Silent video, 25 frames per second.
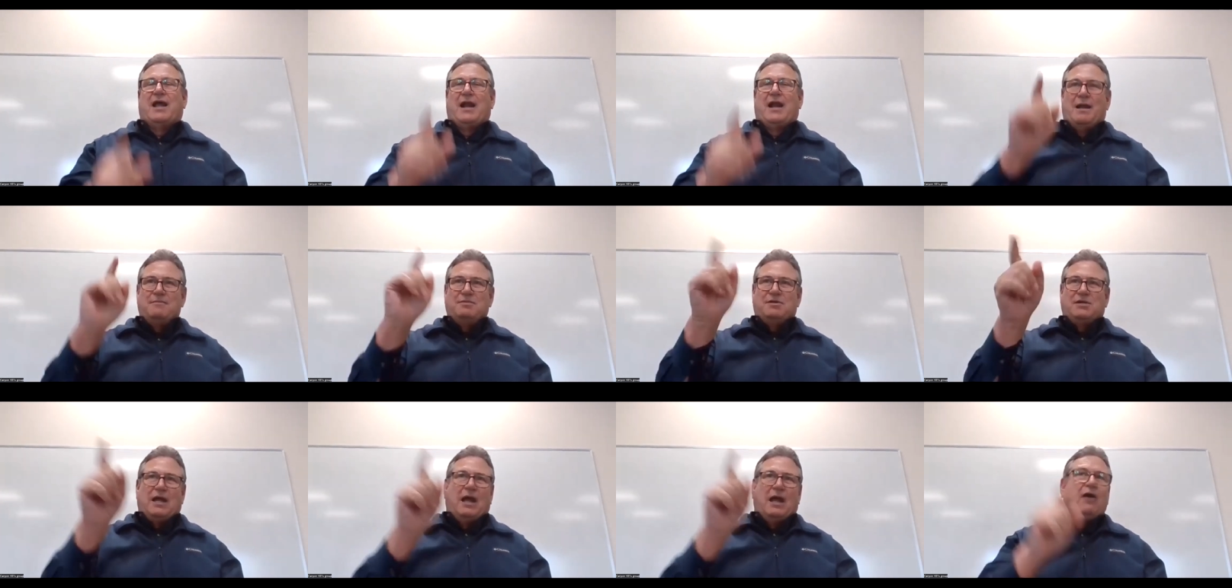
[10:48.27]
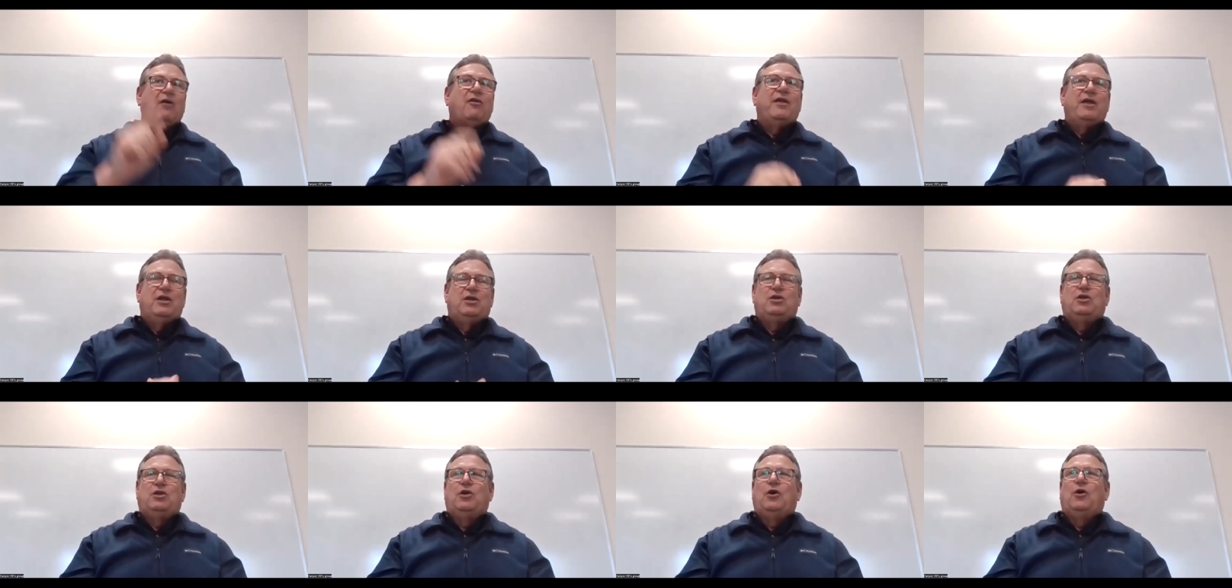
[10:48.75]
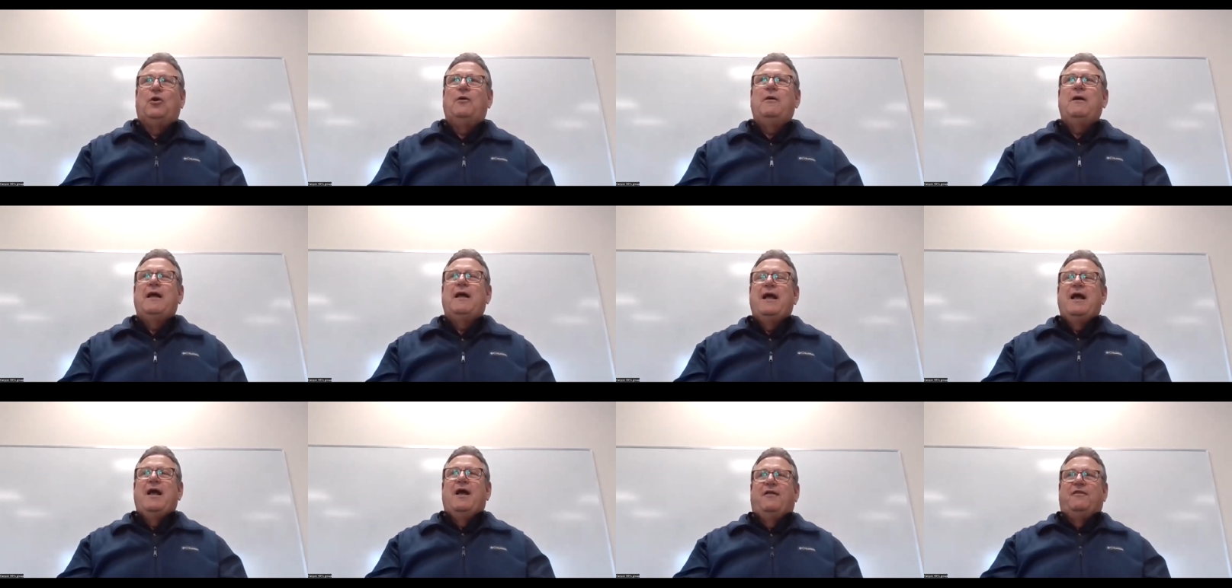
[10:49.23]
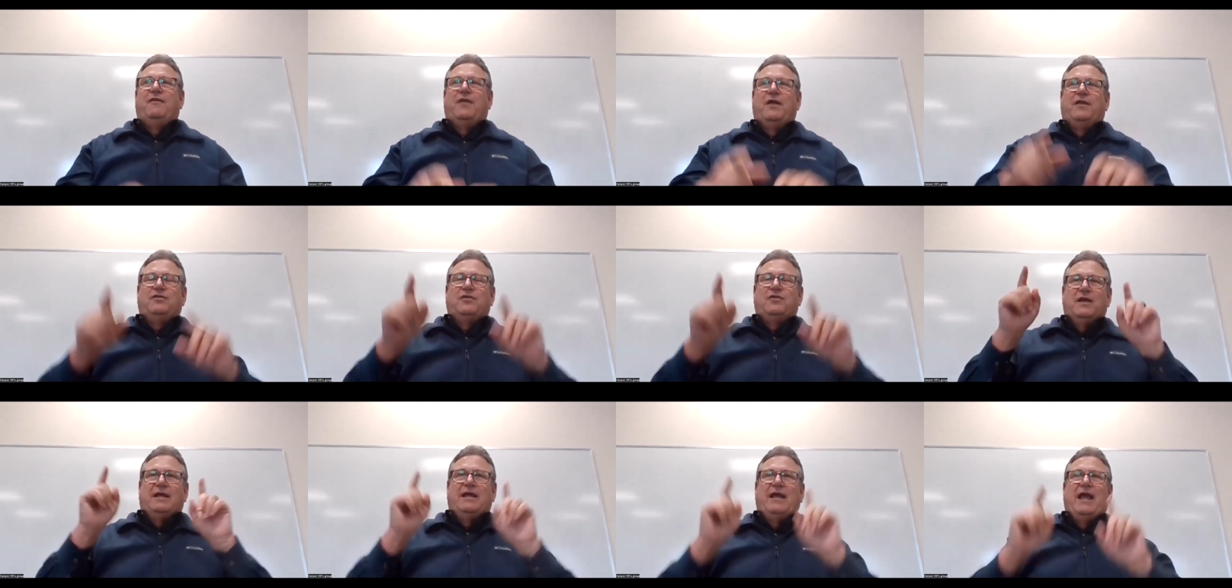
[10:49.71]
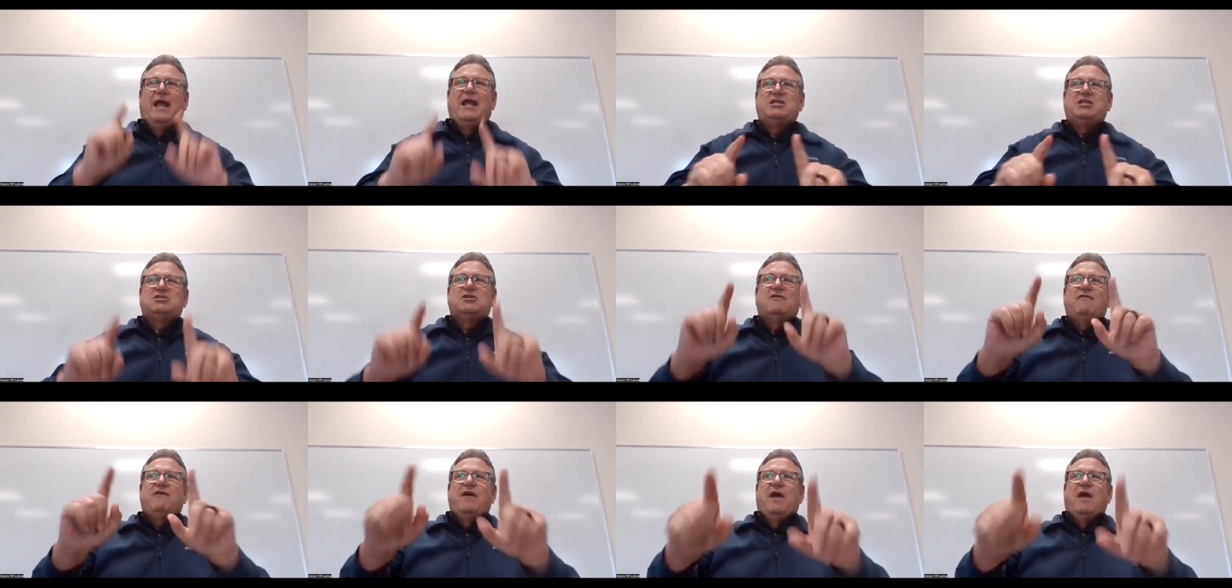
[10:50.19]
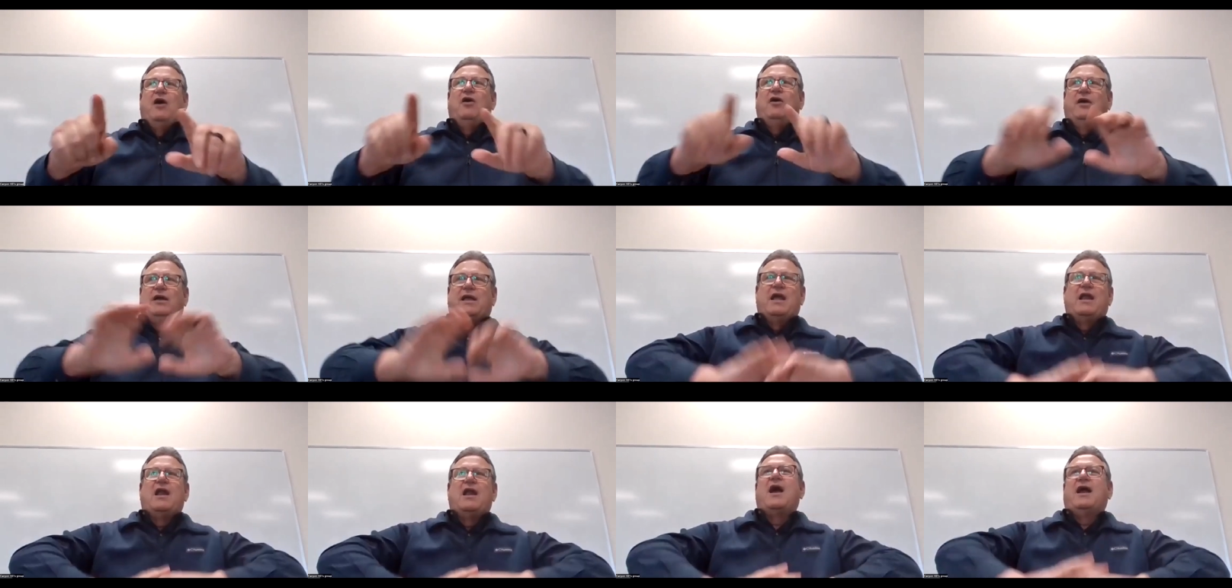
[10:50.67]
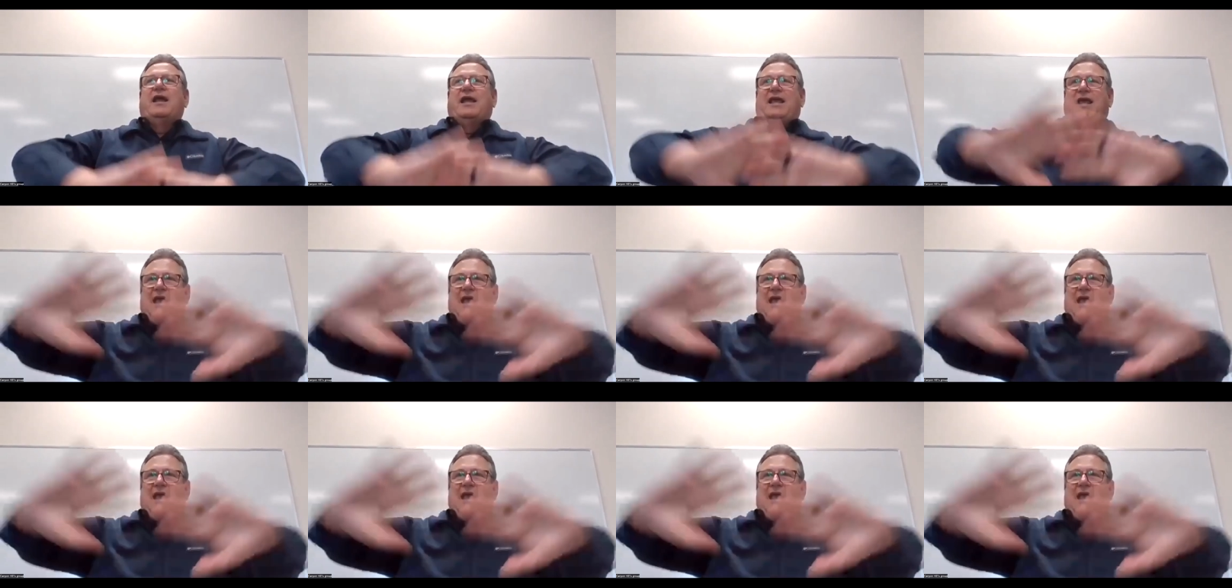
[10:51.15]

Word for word: And I'm telling you that the gates of hell cannot